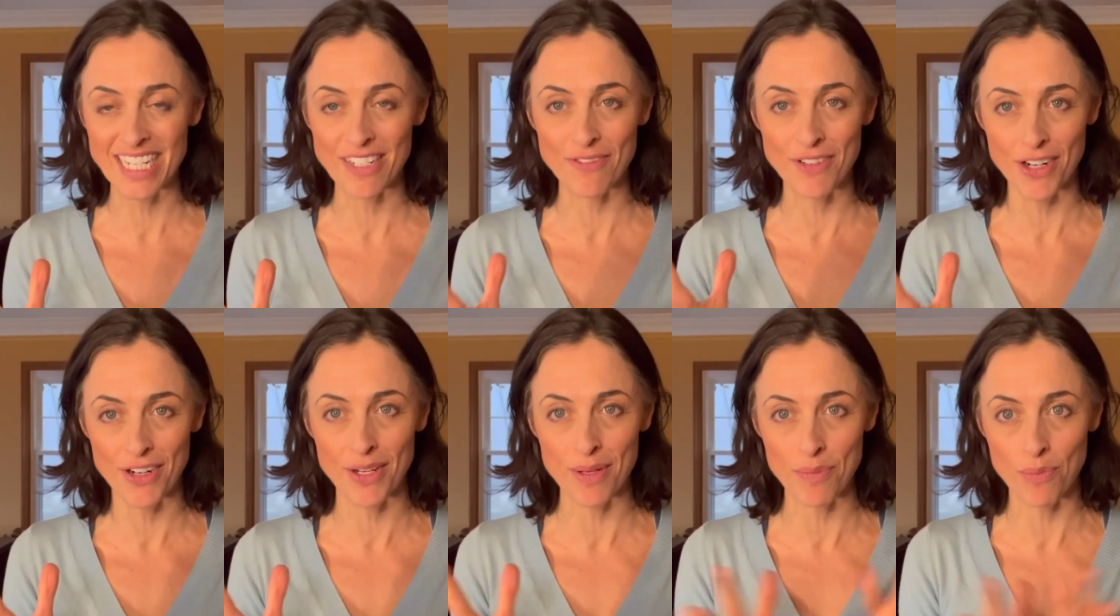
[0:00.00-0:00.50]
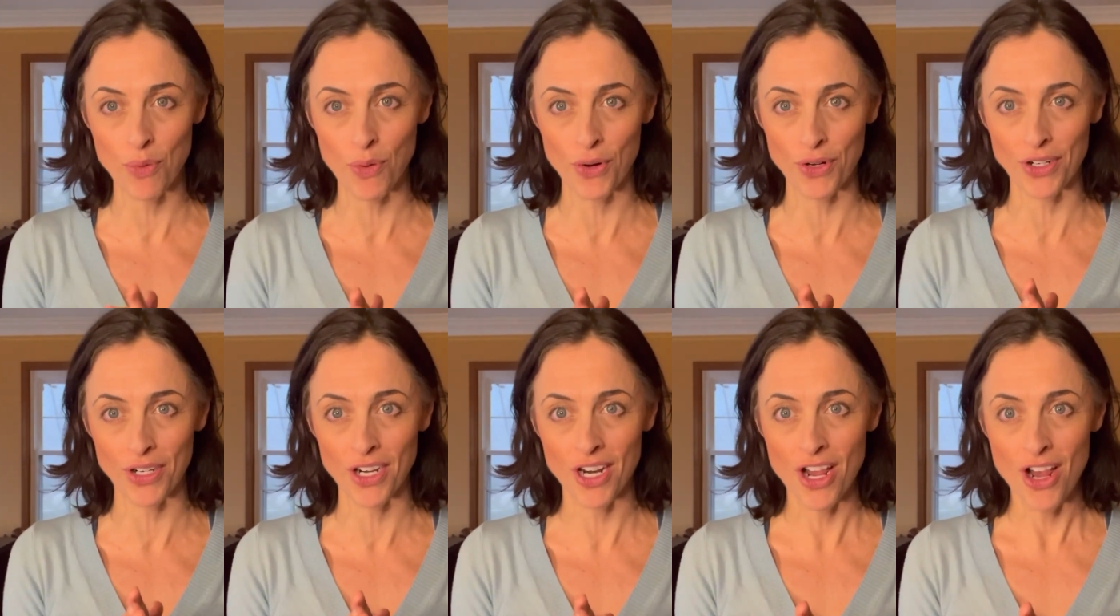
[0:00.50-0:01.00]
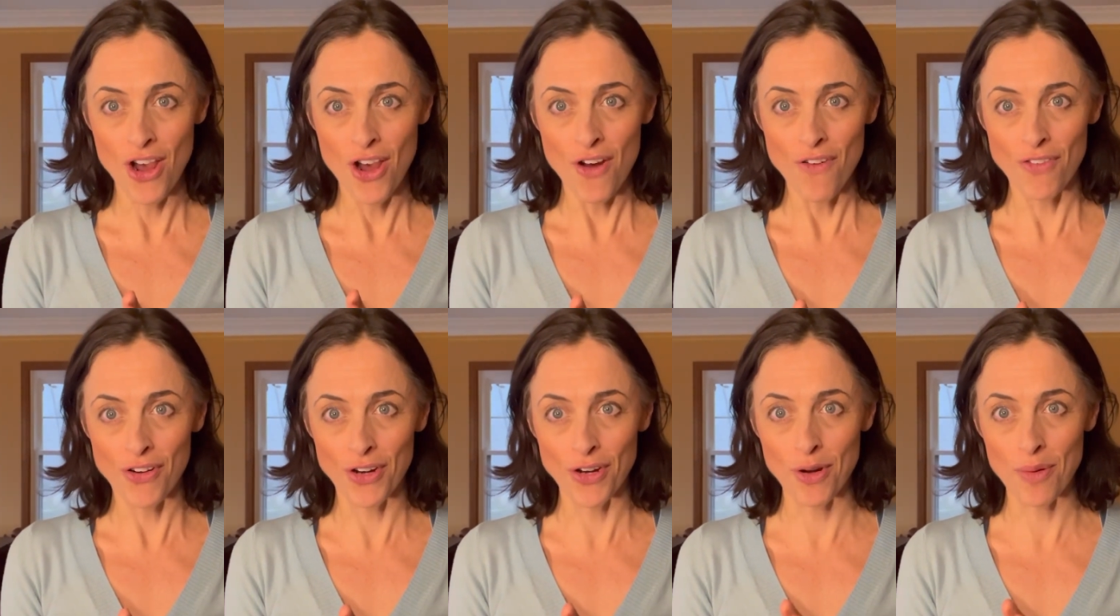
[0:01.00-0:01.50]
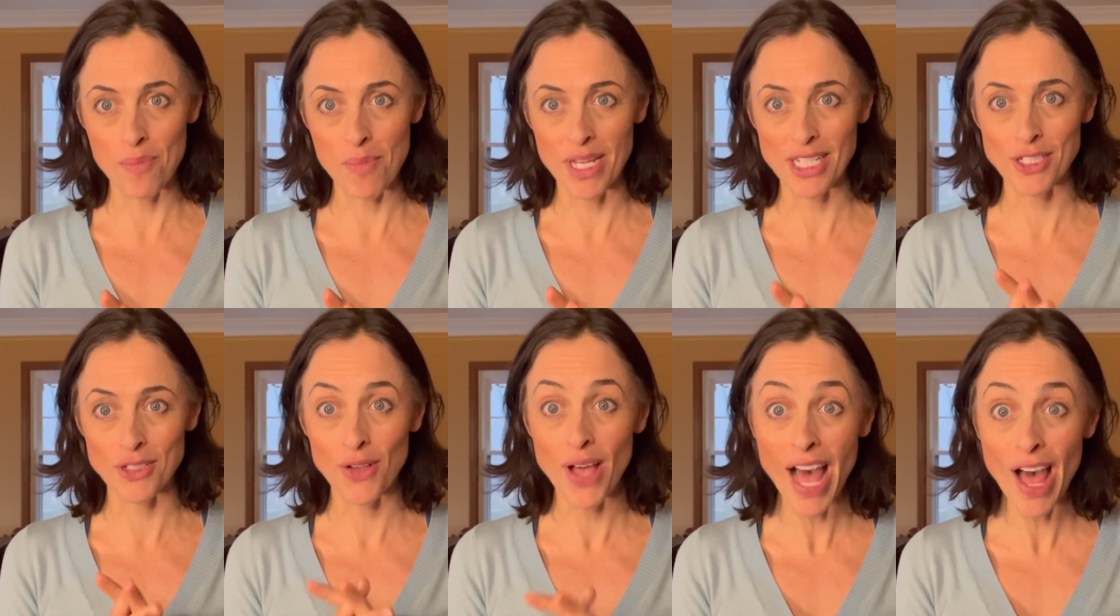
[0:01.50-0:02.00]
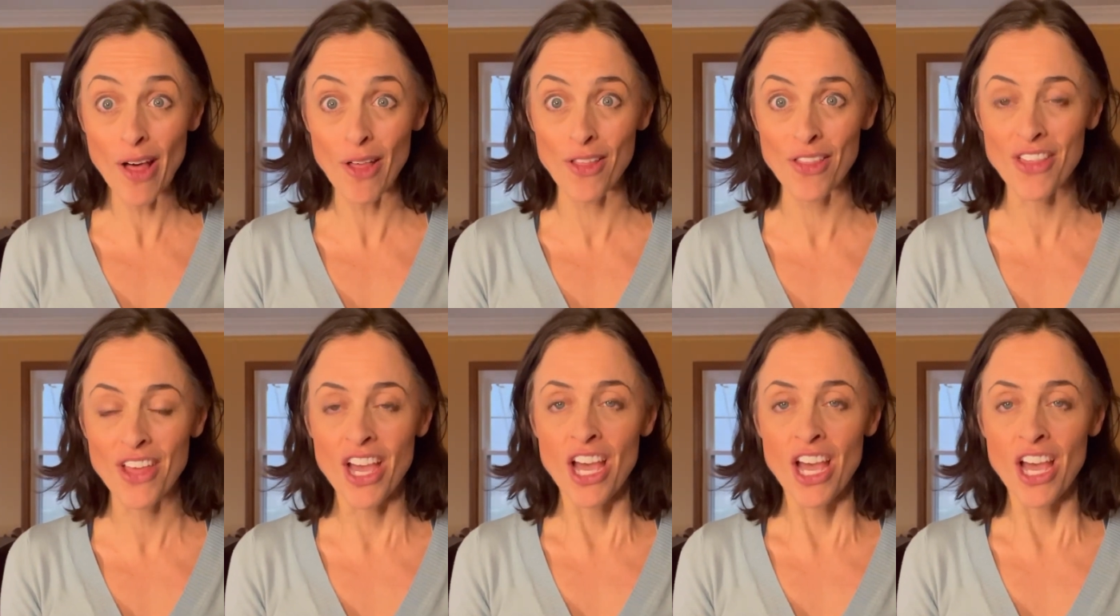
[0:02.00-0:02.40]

very important for your mental health.